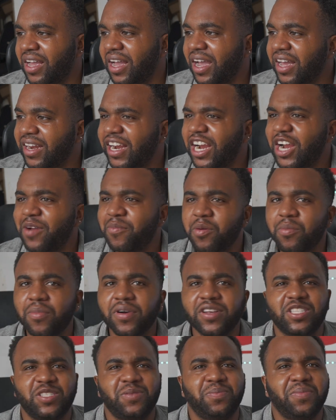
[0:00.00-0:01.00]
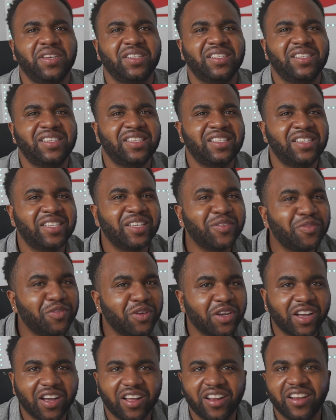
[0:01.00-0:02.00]
And I remember
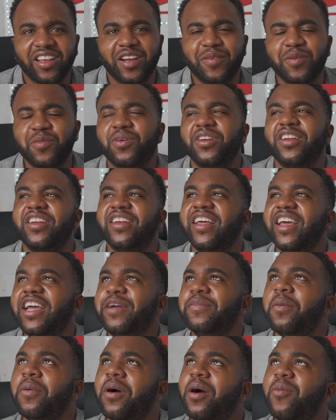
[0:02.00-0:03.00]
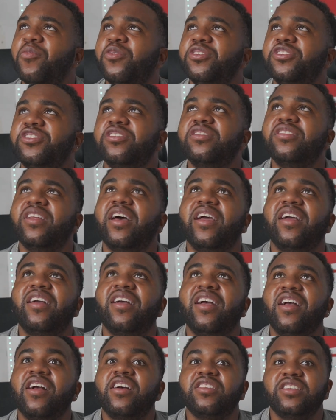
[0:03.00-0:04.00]
specifically, I remember the day my mom was just like,
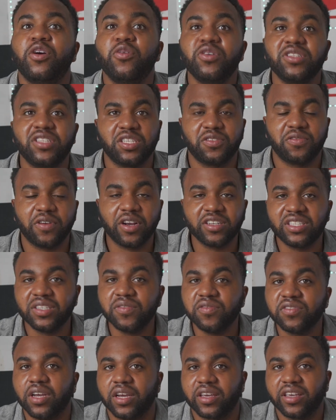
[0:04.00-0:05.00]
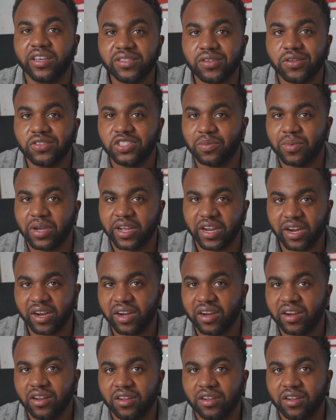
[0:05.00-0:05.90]
because I went as far as to even get kicked out of my hair.